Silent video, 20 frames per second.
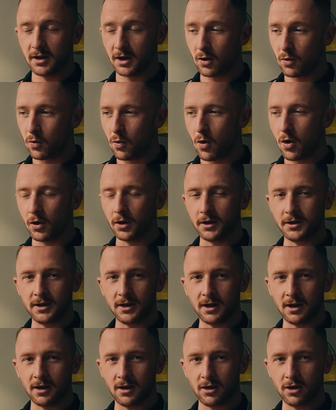the
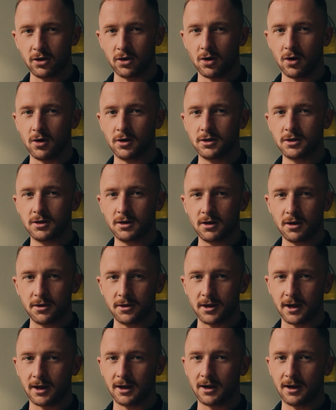quality, thoughts,
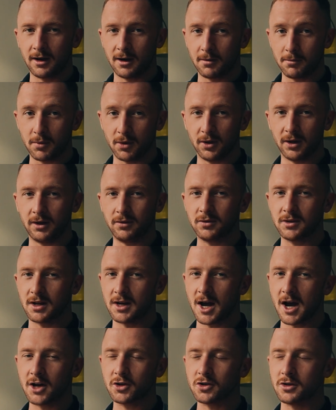thinking, beliefs
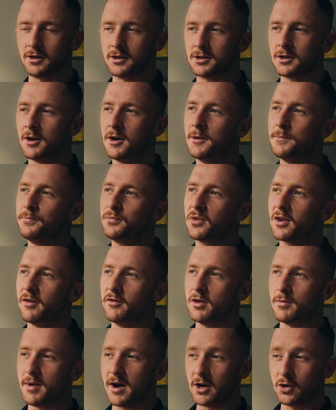and actions
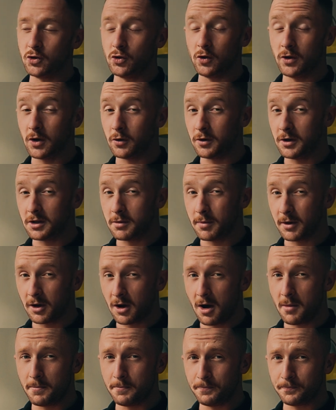of the person you now need to
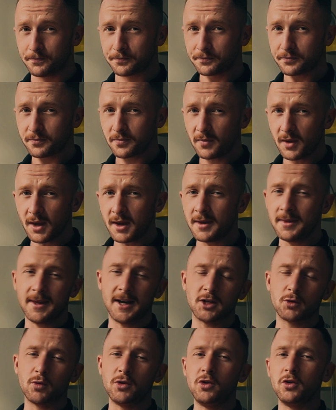become,
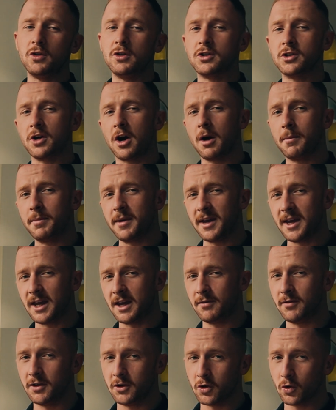that's when you can start
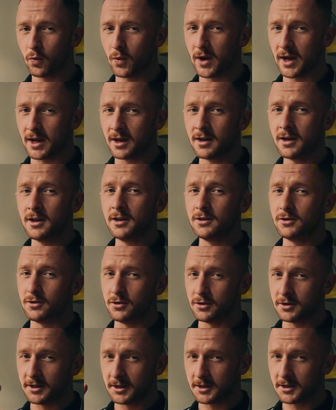behaving your way
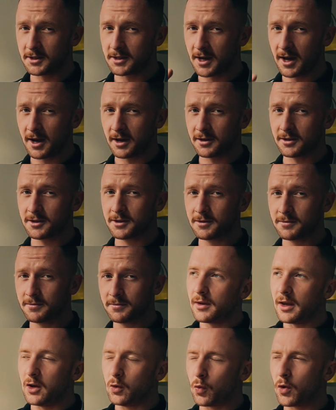to success.
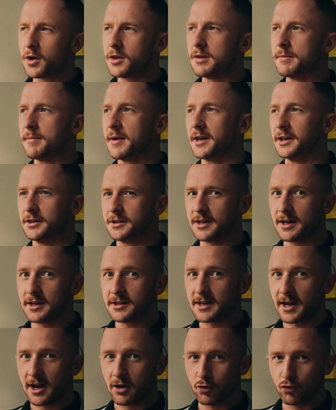And one of the
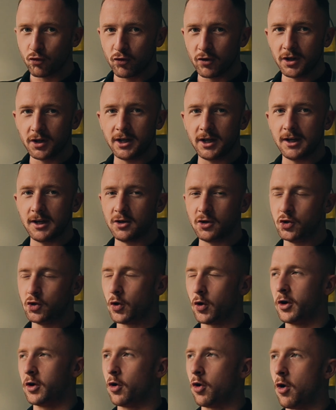mindsets I really
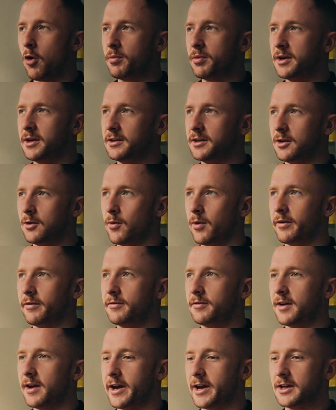enjoy operating
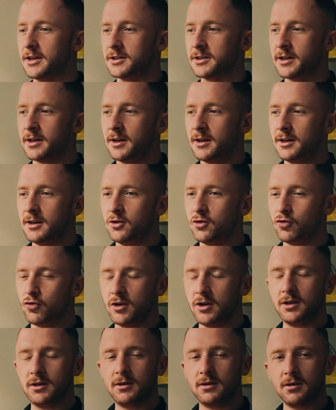with is
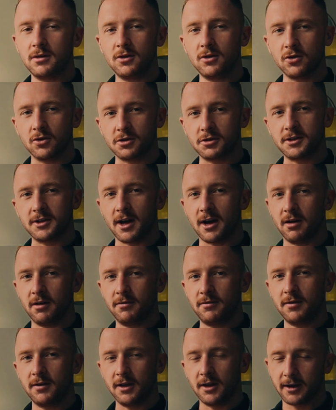treat
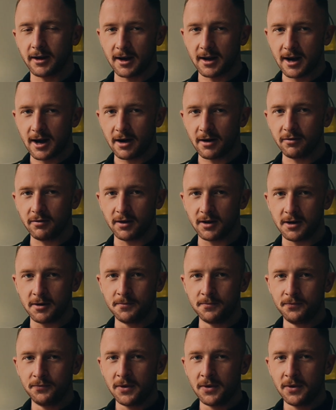yourself like an athlete.